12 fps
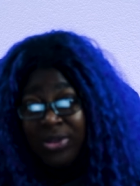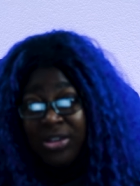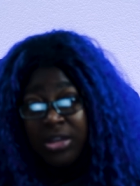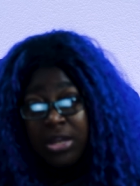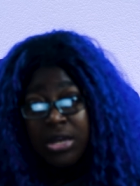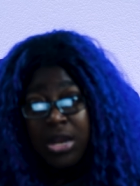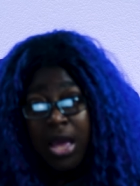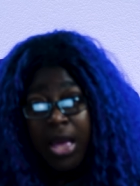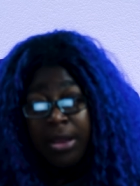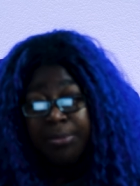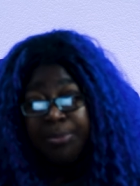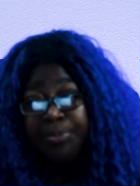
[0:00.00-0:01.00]
in the head.
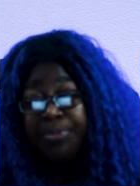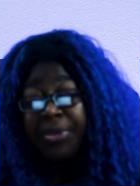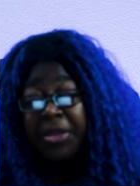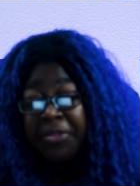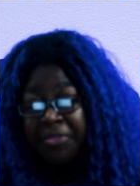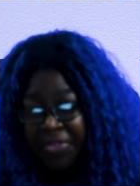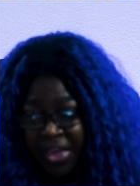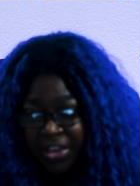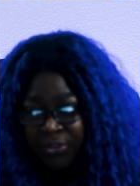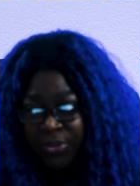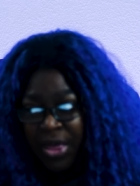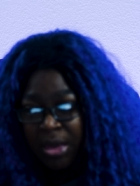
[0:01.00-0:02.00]
Thanks for
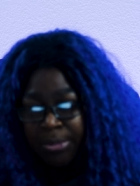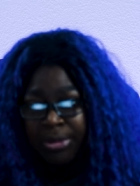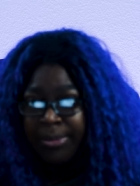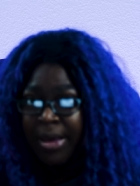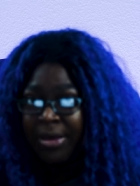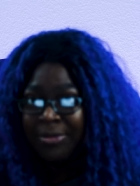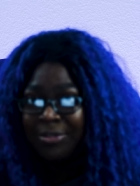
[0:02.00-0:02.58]
that, Blumhouse.